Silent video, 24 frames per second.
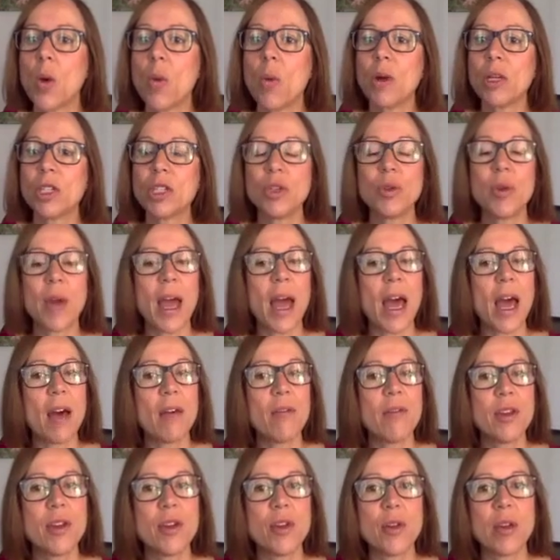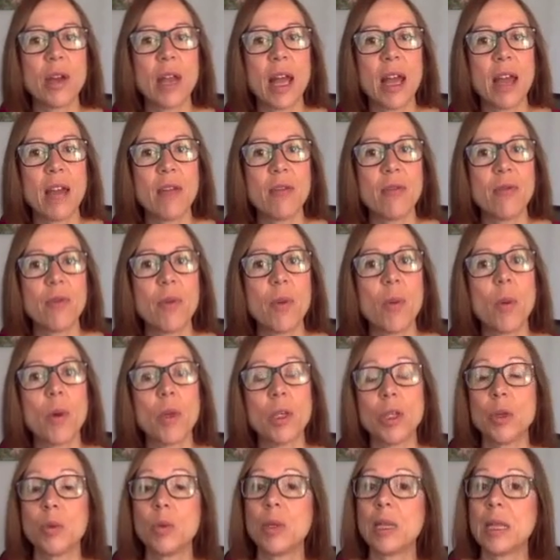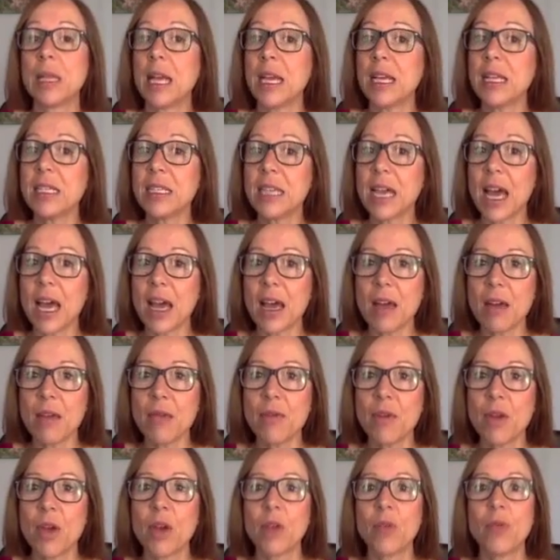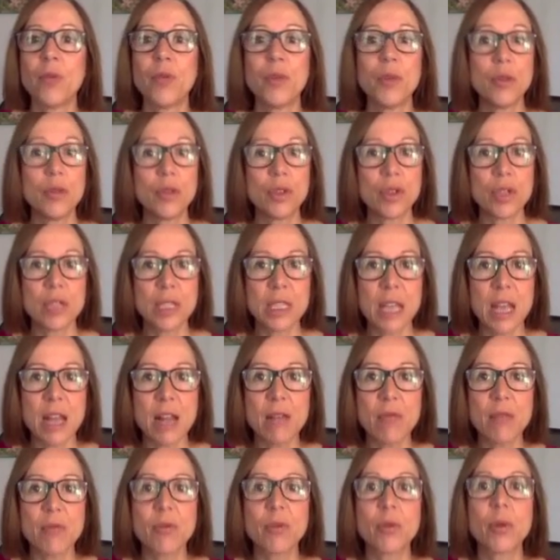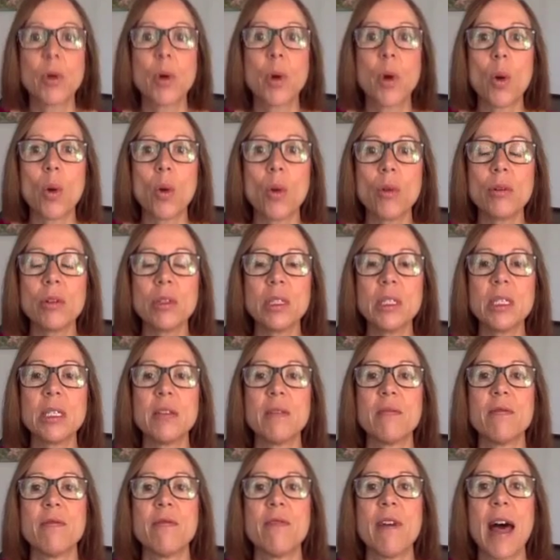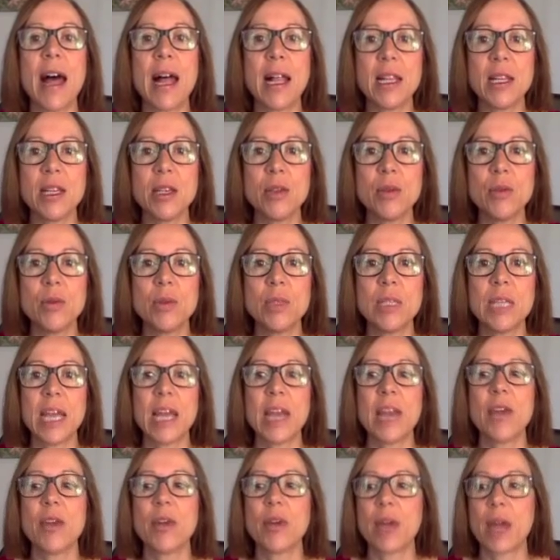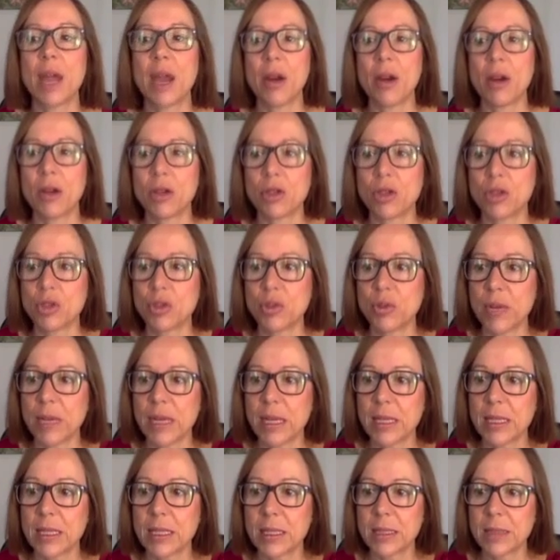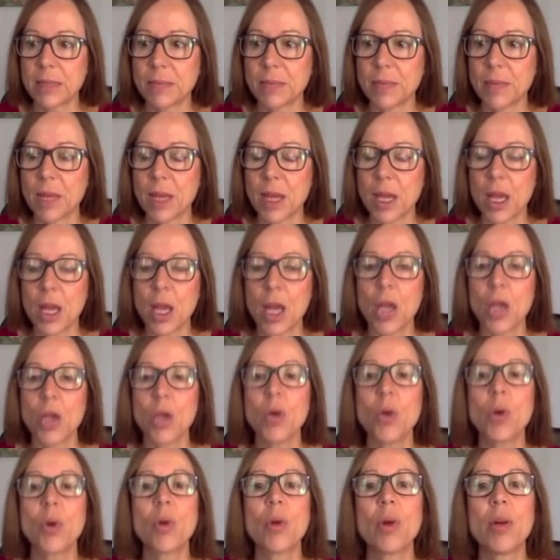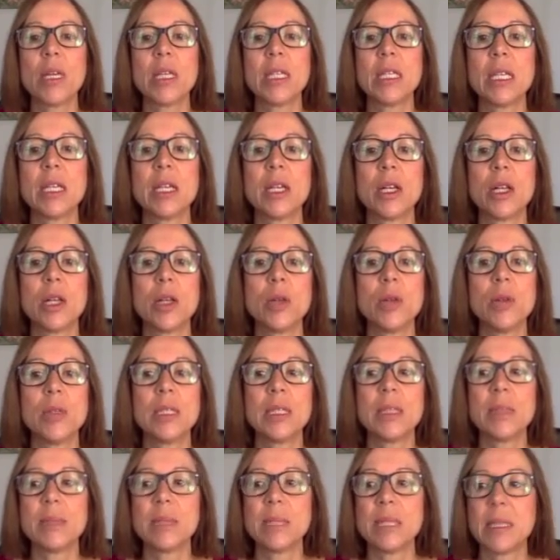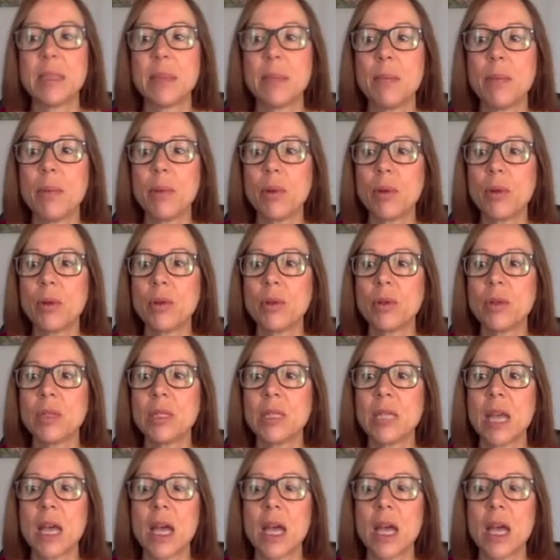what you have in your life, what you would like to have, future self, goals, values, and your character strengths. You're going to include some symbols,